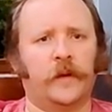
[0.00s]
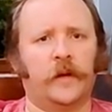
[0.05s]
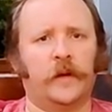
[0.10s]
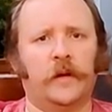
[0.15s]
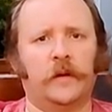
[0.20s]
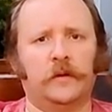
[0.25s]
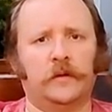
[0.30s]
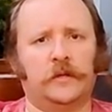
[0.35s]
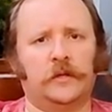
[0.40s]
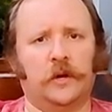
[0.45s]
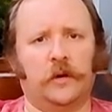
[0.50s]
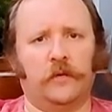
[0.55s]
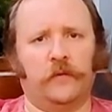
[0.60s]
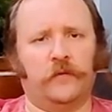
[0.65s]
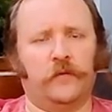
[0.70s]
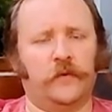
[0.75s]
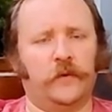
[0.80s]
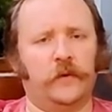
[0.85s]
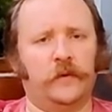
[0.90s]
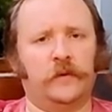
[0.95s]
no stone
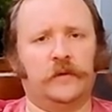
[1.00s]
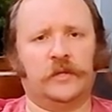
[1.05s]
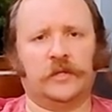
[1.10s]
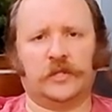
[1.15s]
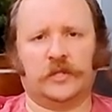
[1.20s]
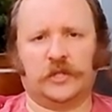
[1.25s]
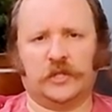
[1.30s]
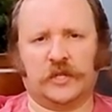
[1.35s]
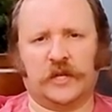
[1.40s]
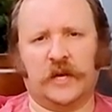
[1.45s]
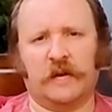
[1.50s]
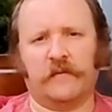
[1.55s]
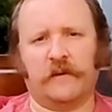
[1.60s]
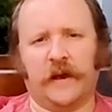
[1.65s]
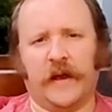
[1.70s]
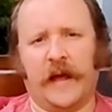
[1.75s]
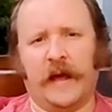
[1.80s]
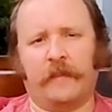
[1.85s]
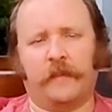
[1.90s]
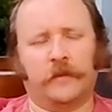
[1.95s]
fruit, just, just kind of
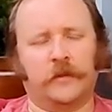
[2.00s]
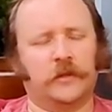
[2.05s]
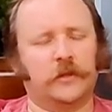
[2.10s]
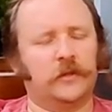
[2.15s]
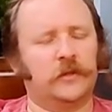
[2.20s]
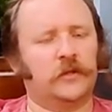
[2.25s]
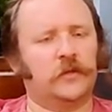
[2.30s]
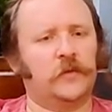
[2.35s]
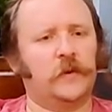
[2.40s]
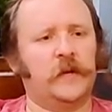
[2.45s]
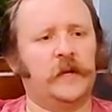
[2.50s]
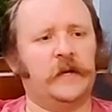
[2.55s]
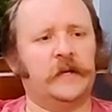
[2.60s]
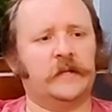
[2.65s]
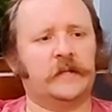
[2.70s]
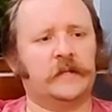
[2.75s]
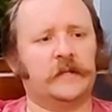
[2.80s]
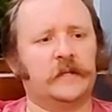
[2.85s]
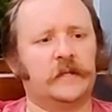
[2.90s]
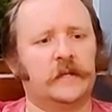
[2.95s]
an apple juice
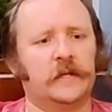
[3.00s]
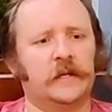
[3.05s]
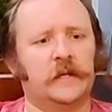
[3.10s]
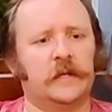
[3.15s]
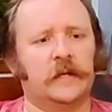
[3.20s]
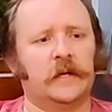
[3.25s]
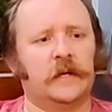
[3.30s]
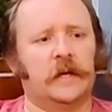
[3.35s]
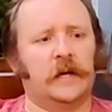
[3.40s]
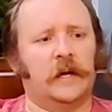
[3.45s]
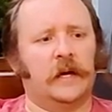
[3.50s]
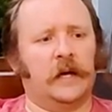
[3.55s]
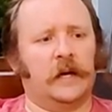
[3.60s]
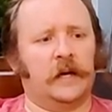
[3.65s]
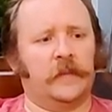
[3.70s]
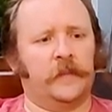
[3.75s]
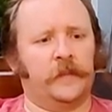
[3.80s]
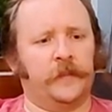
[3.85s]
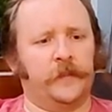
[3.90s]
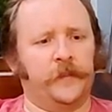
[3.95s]
sweetness.
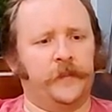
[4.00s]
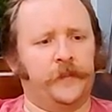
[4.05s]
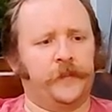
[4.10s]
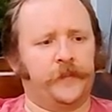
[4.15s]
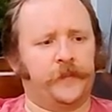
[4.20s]
Um,